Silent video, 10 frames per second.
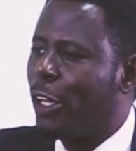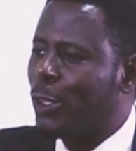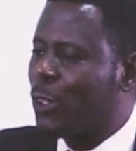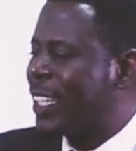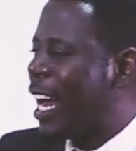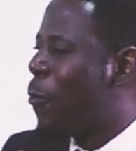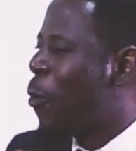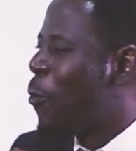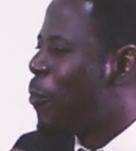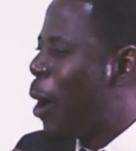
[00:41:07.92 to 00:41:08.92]
You saw that
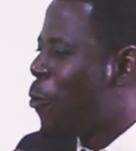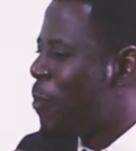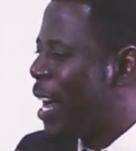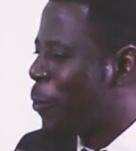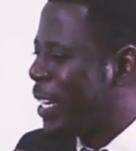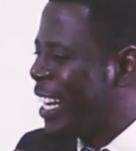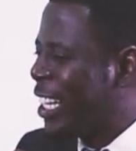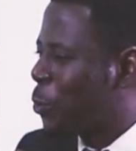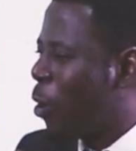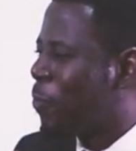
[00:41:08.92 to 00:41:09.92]
woman with the
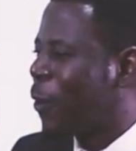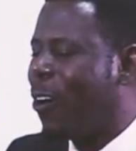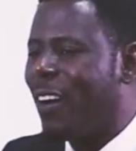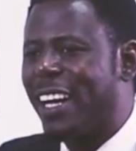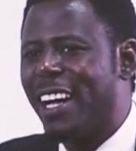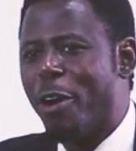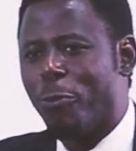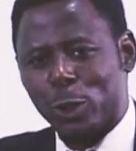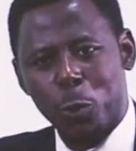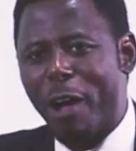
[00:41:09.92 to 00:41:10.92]
issue of
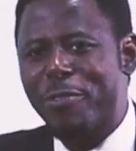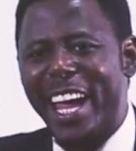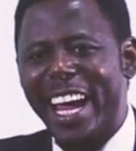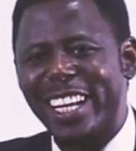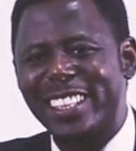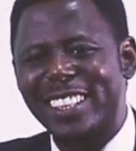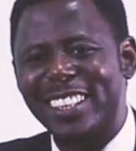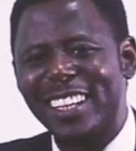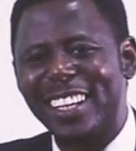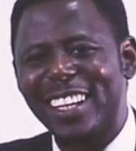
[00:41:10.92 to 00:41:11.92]
blood for twelve years.